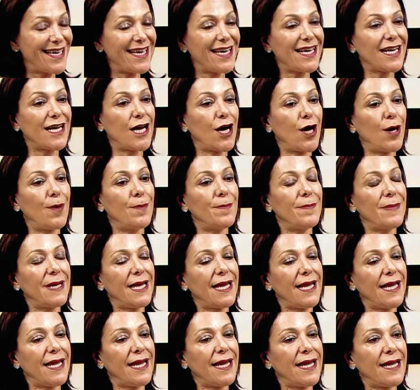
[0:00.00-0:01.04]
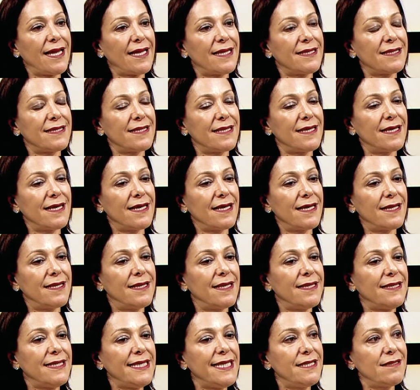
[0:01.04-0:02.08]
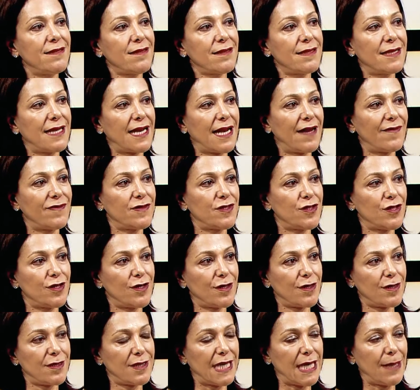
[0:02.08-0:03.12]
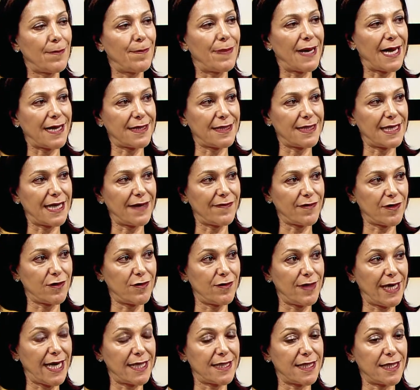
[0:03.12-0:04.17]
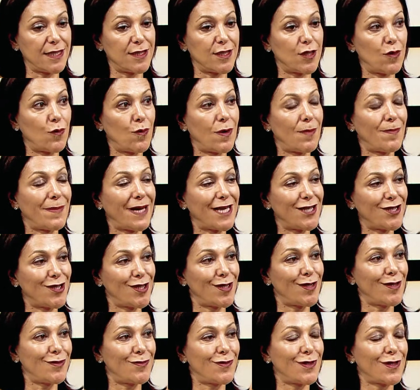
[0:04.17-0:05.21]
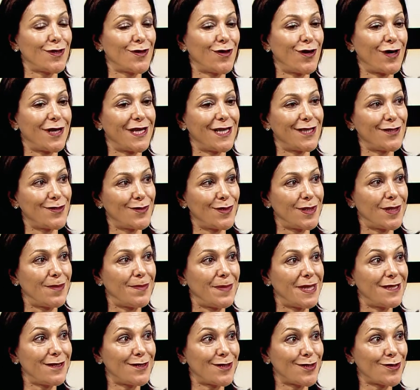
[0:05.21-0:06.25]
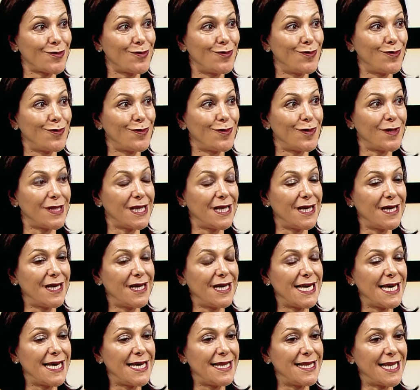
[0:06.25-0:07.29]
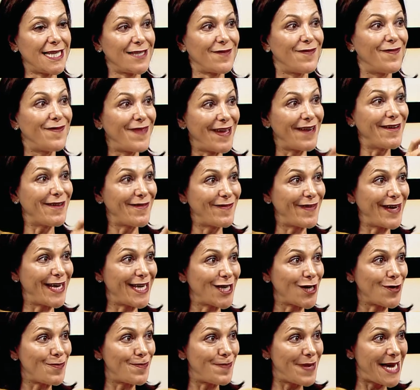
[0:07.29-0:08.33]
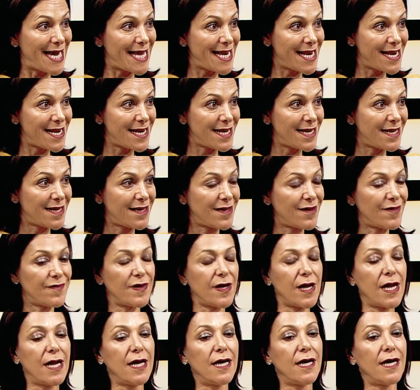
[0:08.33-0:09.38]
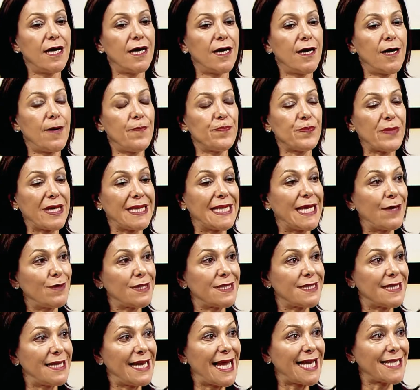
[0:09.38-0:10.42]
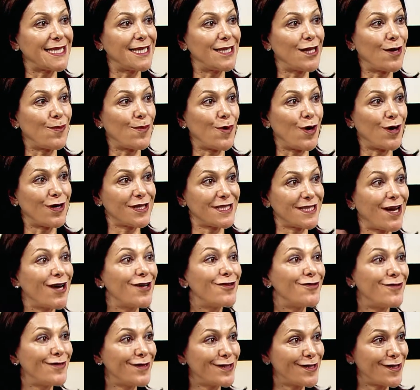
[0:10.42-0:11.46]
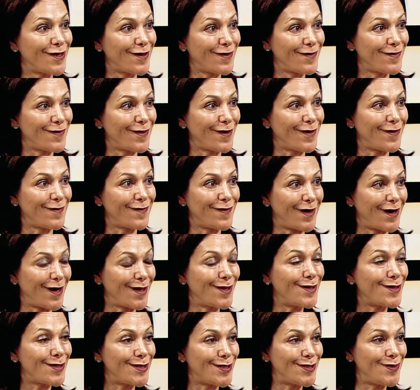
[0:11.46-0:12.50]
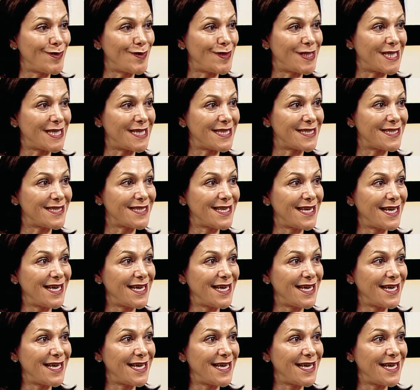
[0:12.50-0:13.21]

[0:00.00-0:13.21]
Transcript: come in the needle that I've turned, the impact that I've created. So when my children got into the middle school, that's very, very competitive, and they were selected amongst hundreds of other students,